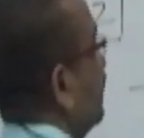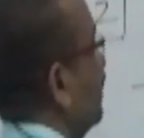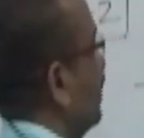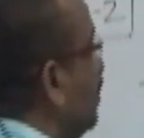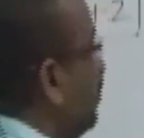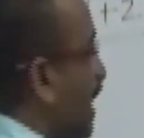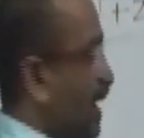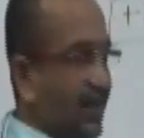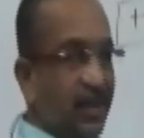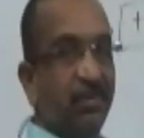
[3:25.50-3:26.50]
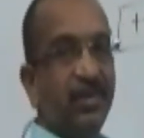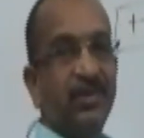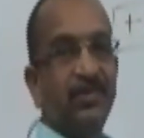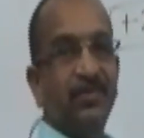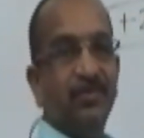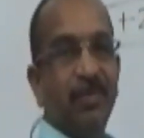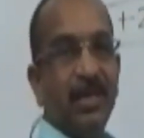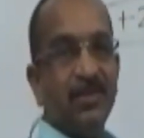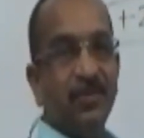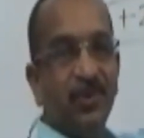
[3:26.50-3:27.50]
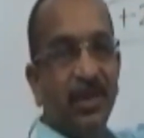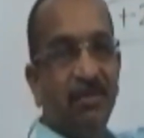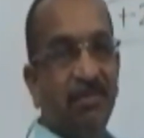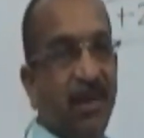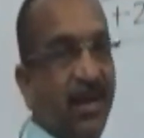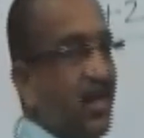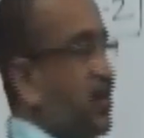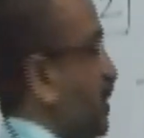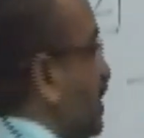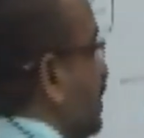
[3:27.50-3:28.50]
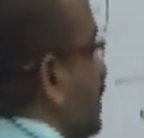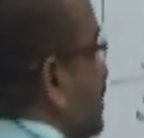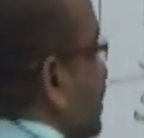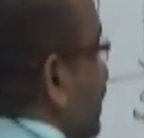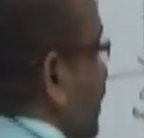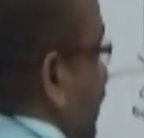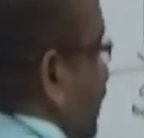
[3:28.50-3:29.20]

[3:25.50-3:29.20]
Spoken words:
Now add them, plus 14 minus 1 is 13.